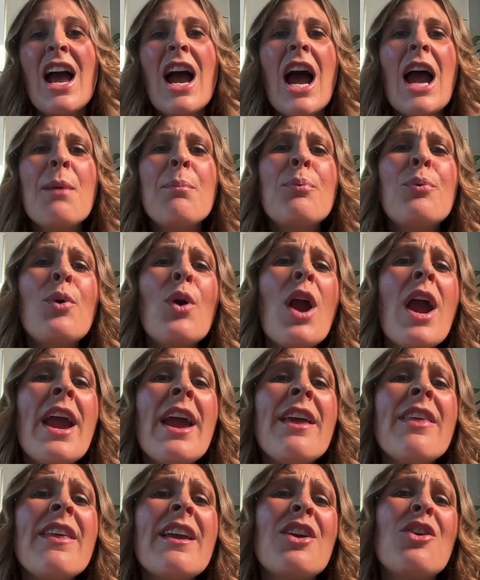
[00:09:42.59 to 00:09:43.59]
I
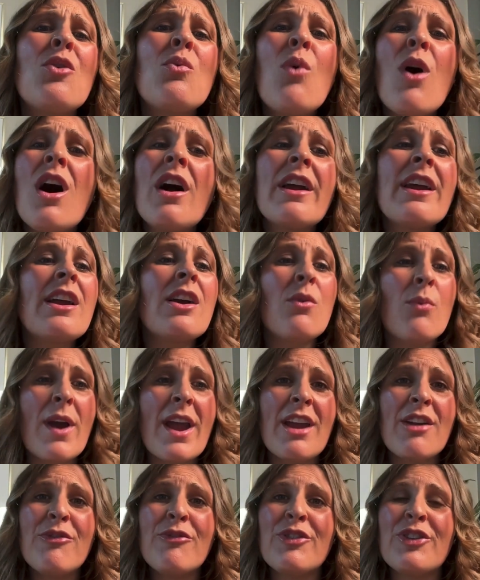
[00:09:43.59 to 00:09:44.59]
pray that you're walking
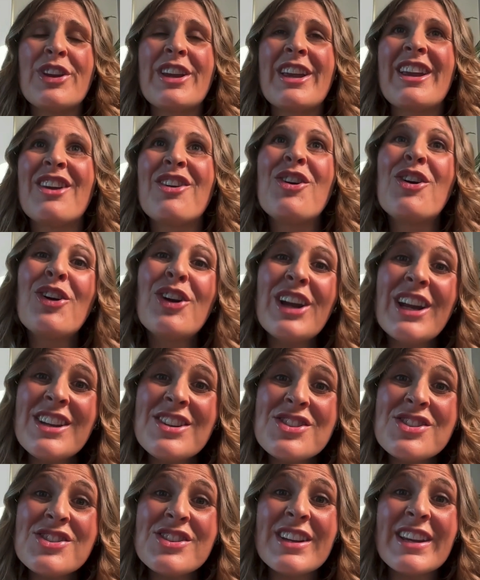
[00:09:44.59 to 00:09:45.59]
away feeling
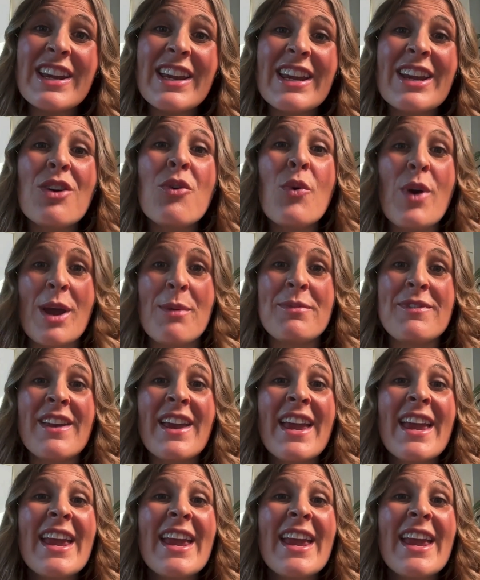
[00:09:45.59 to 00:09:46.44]
encouraged, equipped,